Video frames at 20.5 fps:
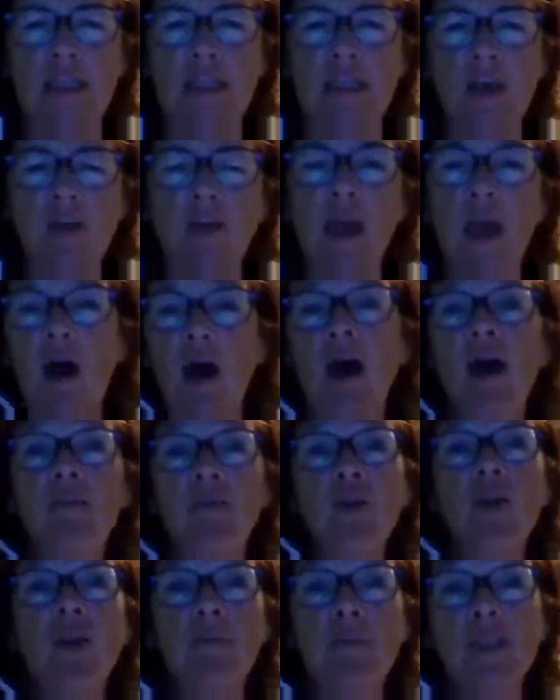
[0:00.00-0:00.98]
So yeah, I'll have
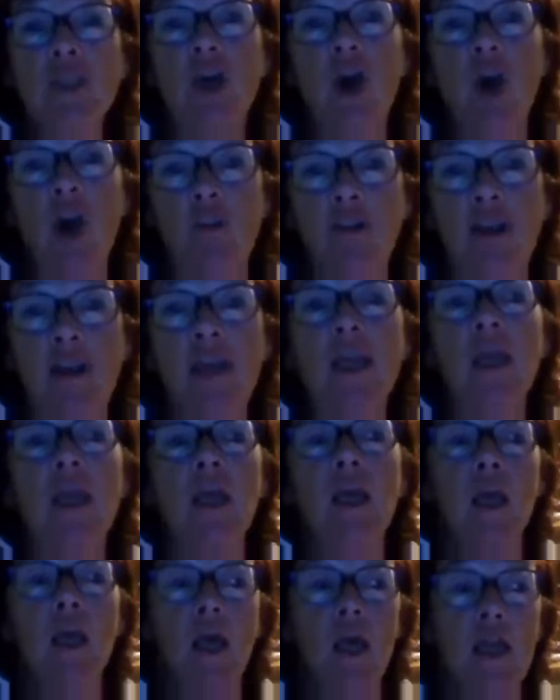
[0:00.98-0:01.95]
a look in my diary,
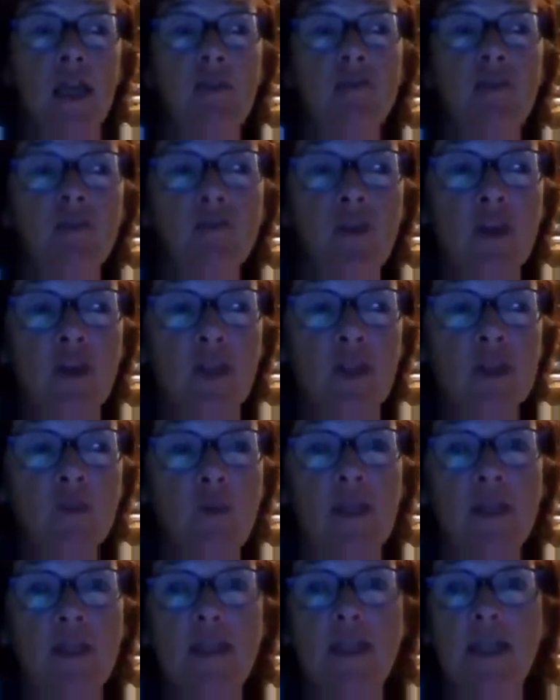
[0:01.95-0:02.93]
and if I'm free this
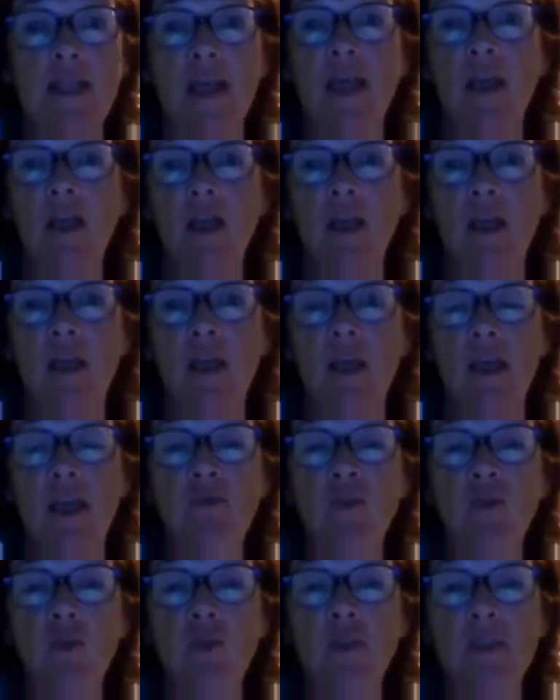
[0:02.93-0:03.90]
Wednesday, I'll
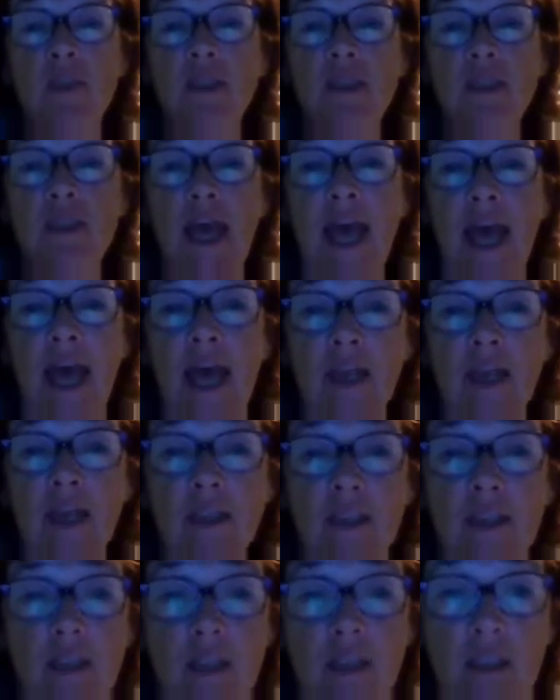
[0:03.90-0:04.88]
give you a
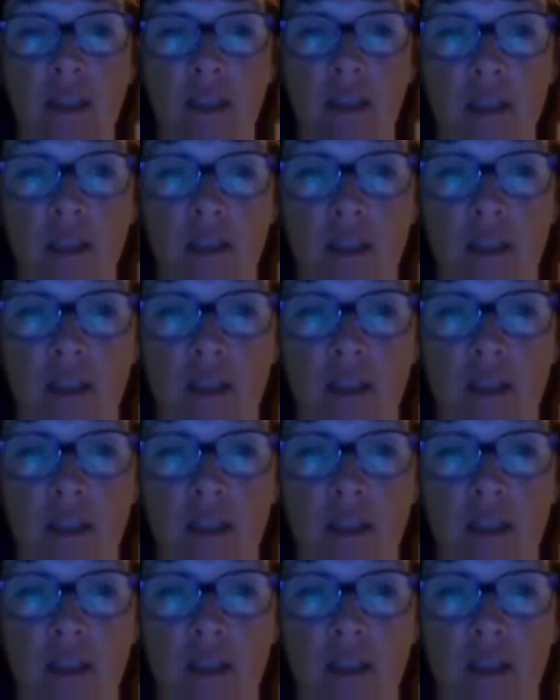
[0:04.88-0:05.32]
text.